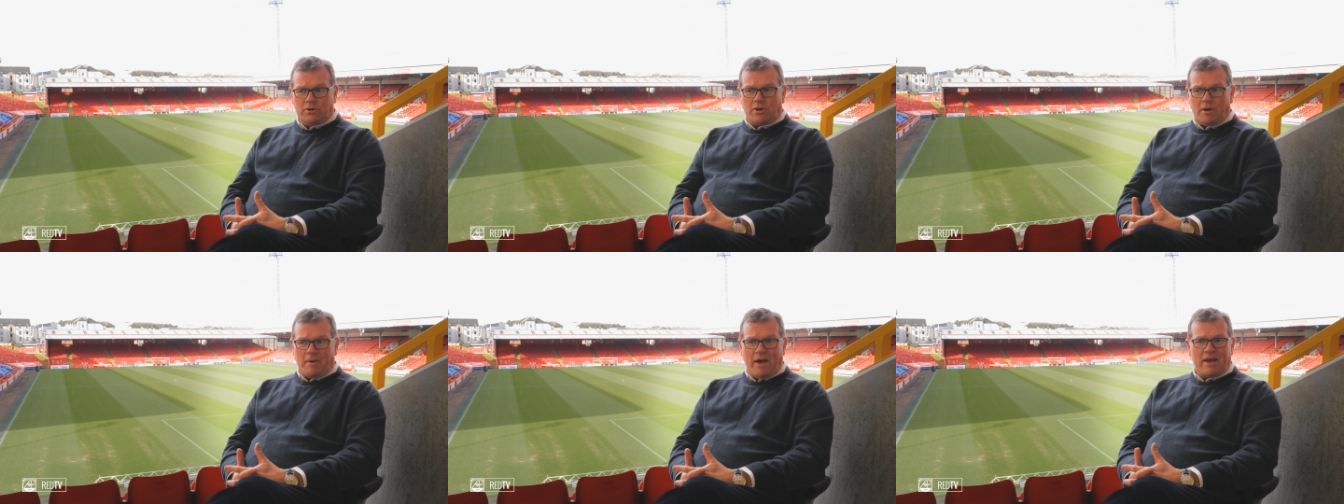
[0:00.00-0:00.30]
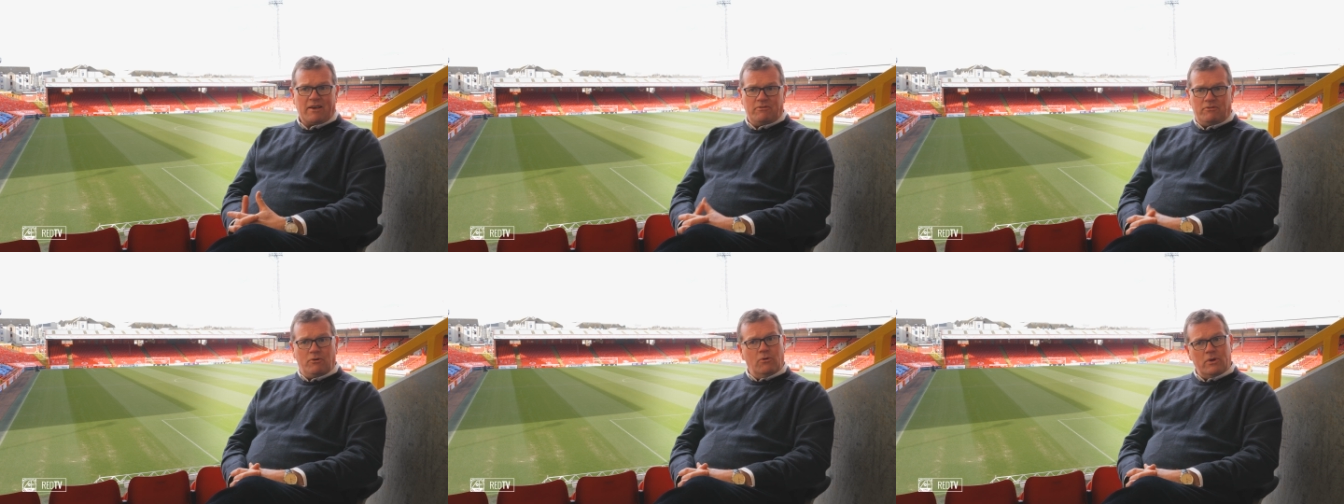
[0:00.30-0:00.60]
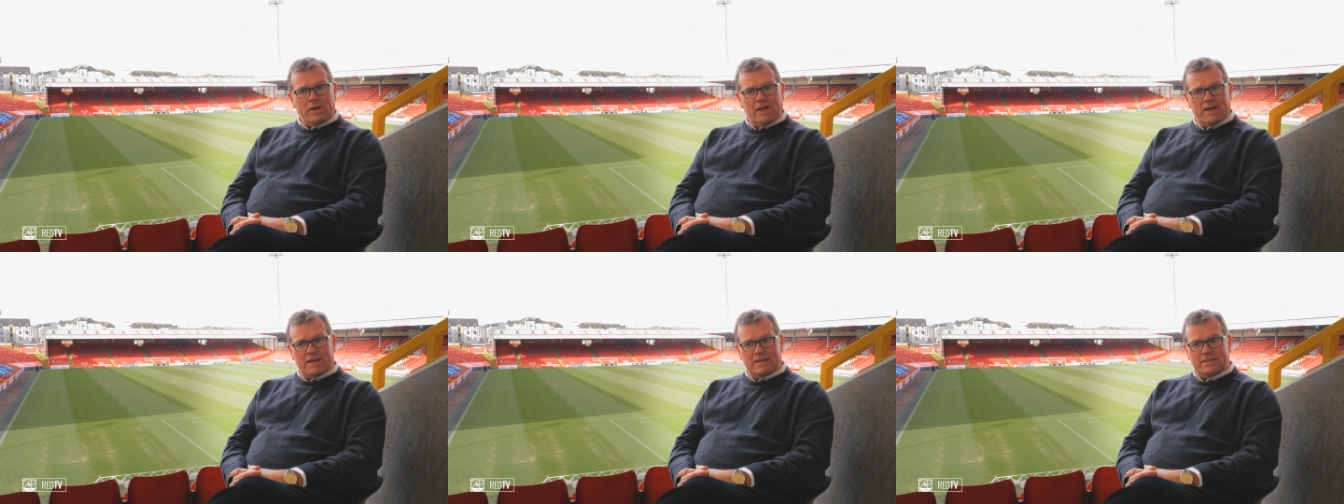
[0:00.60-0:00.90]
You go back
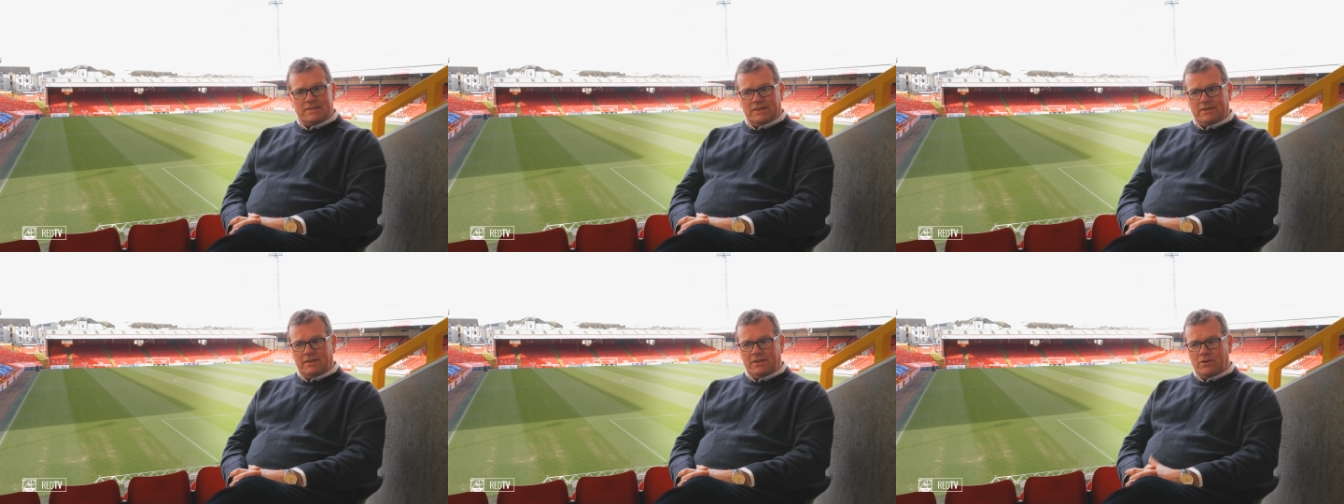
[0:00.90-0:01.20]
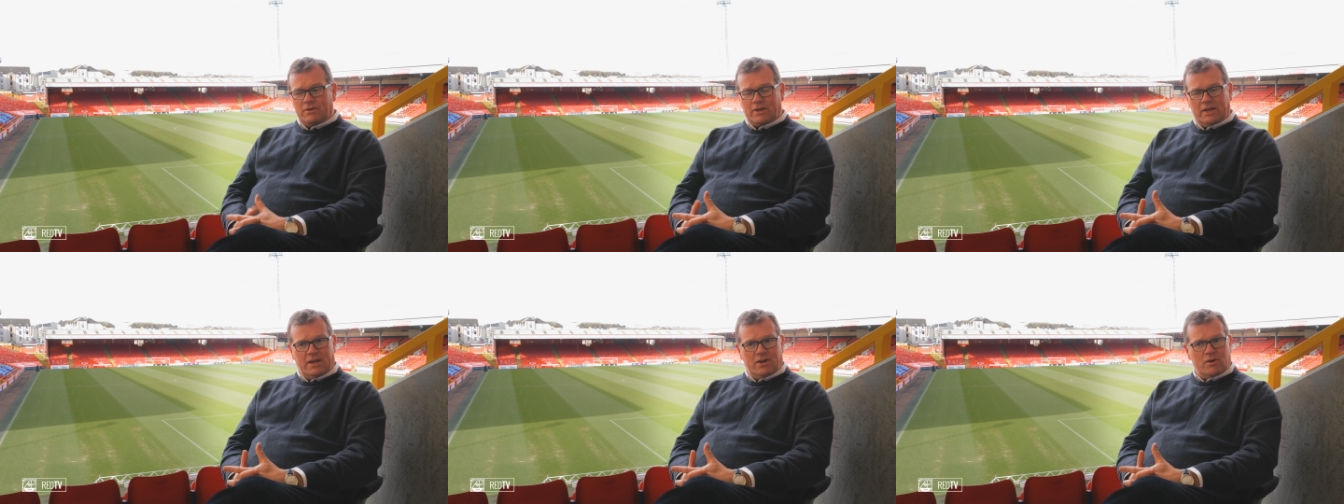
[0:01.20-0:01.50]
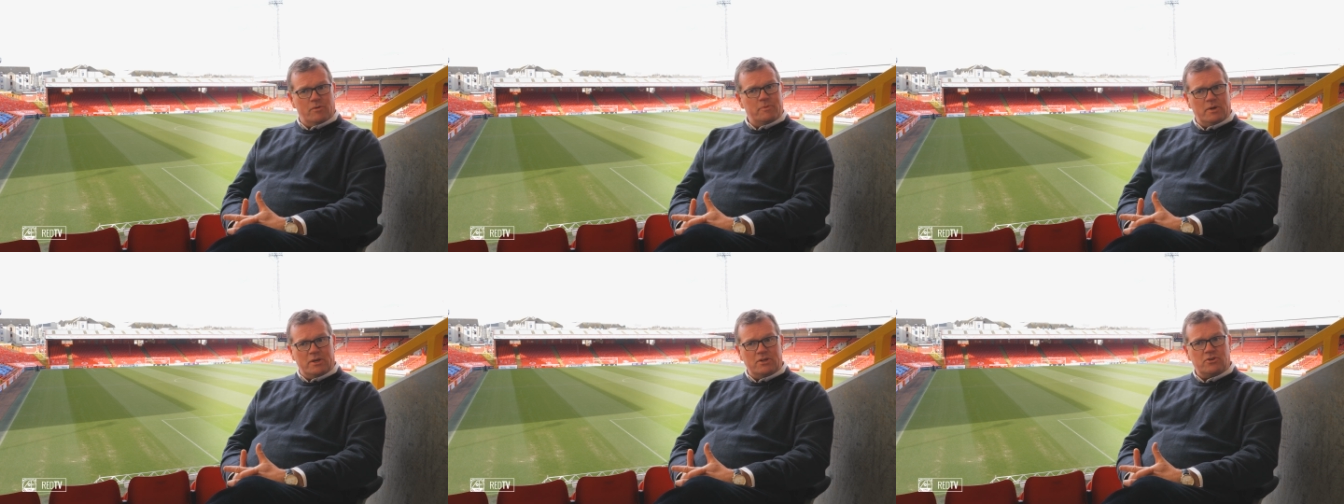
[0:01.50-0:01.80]
four years and you could
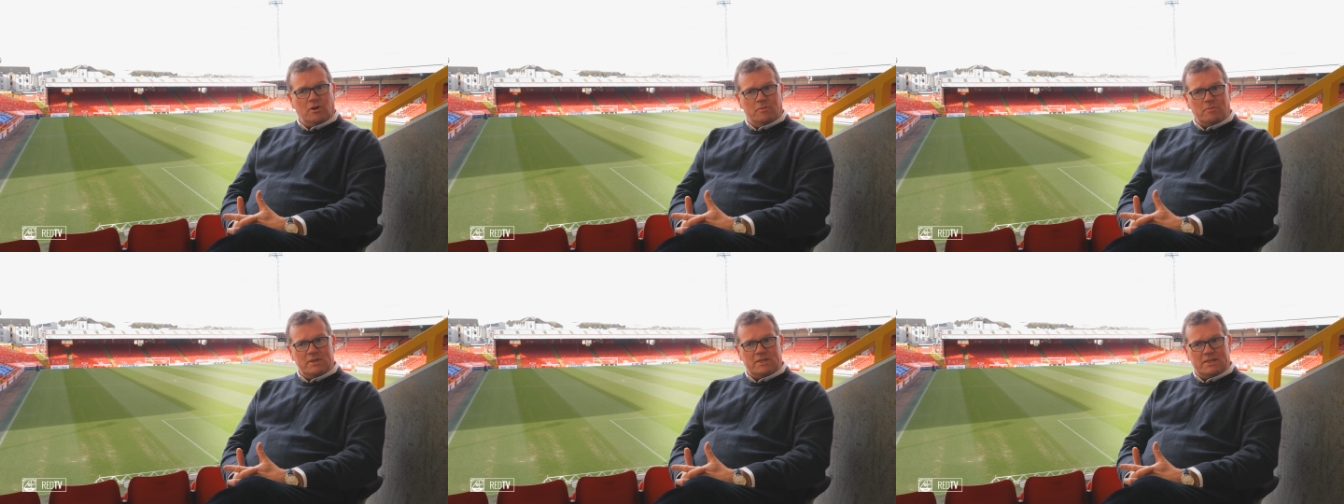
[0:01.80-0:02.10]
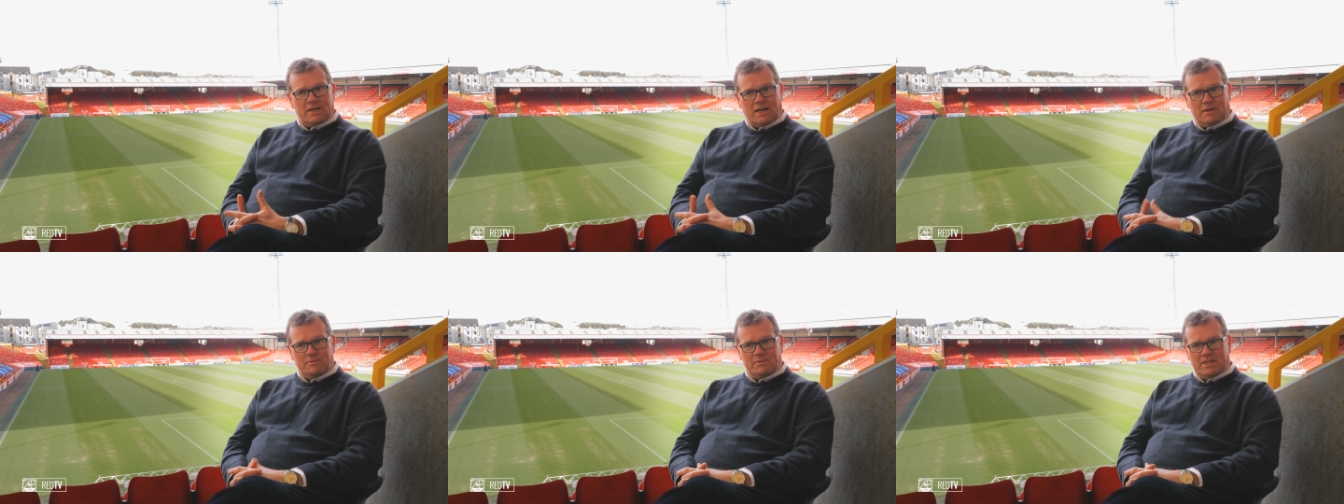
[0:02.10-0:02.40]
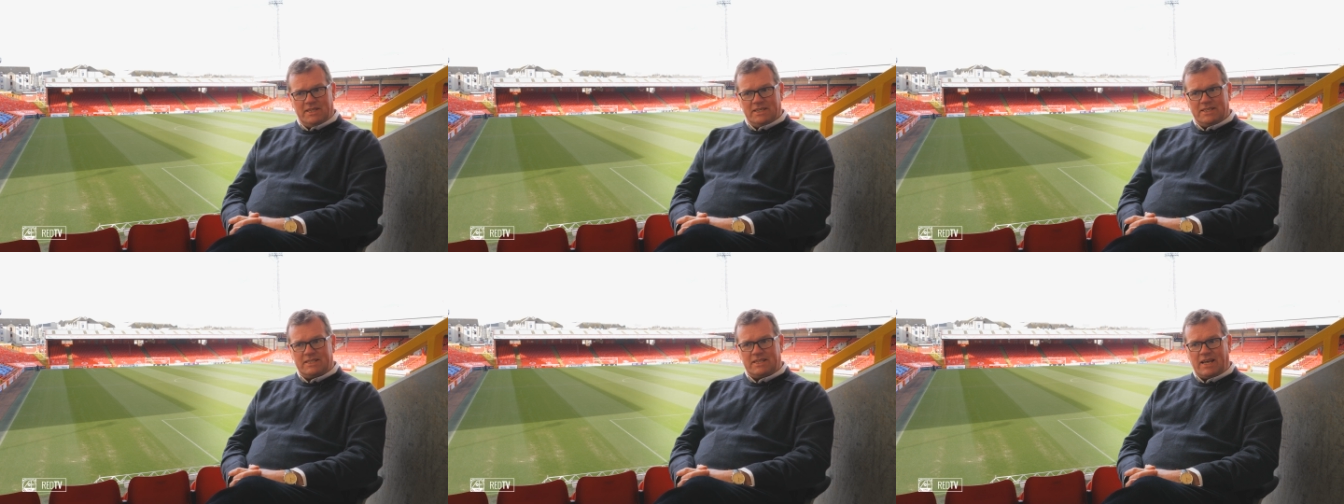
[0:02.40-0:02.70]
hear a pin drop at
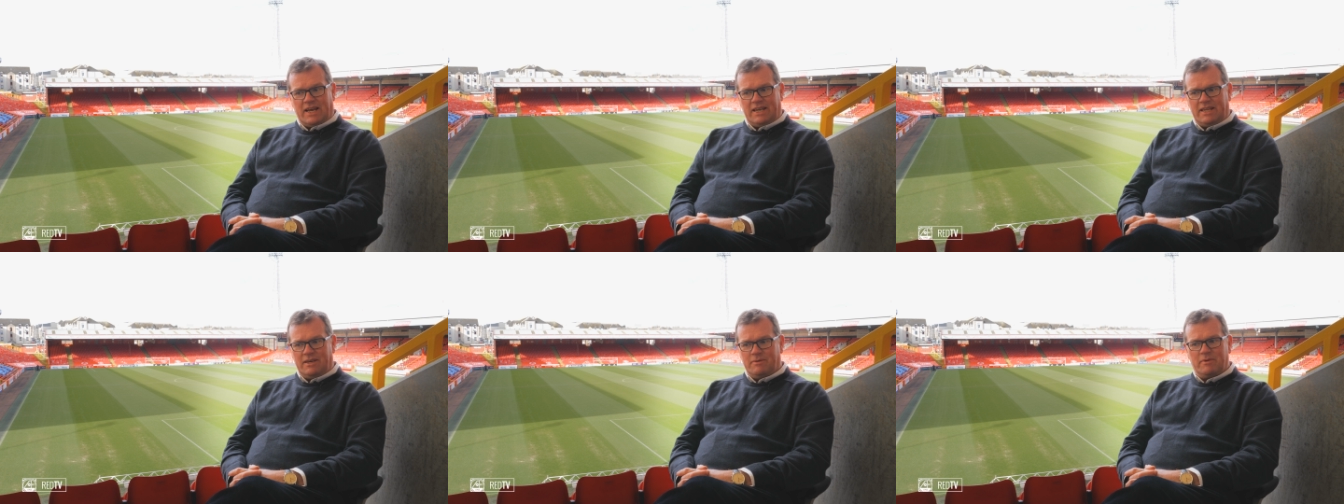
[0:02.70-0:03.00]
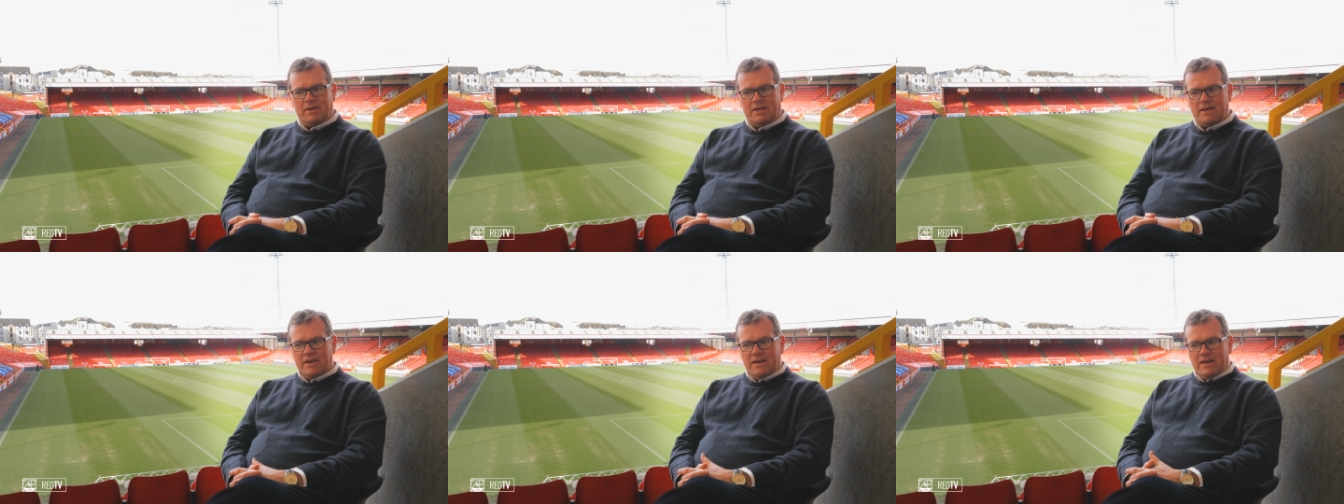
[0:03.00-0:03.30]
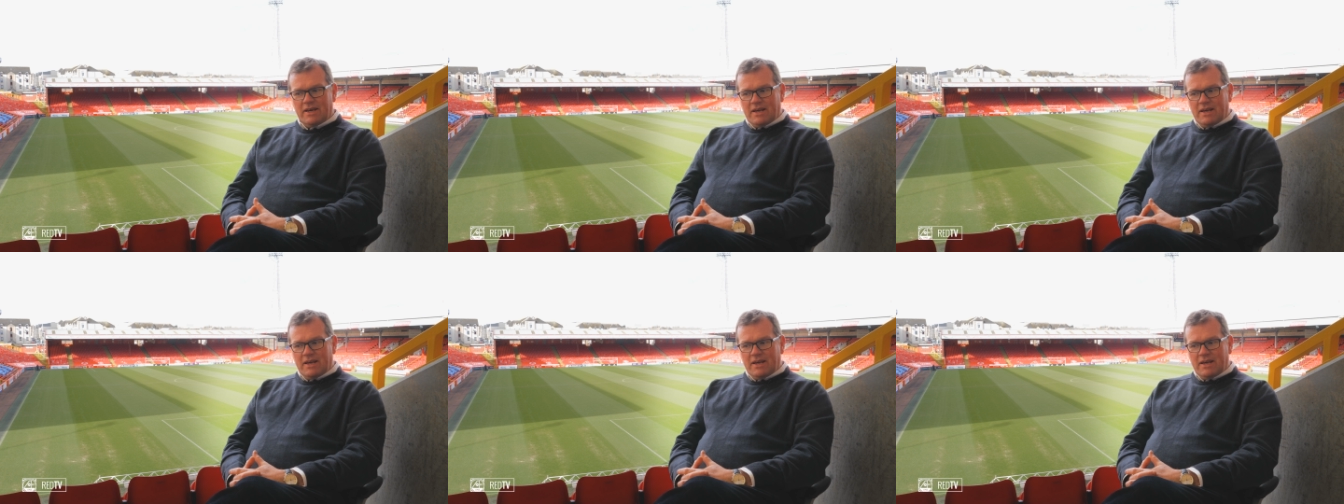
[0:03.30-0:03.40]
times in the stadium, and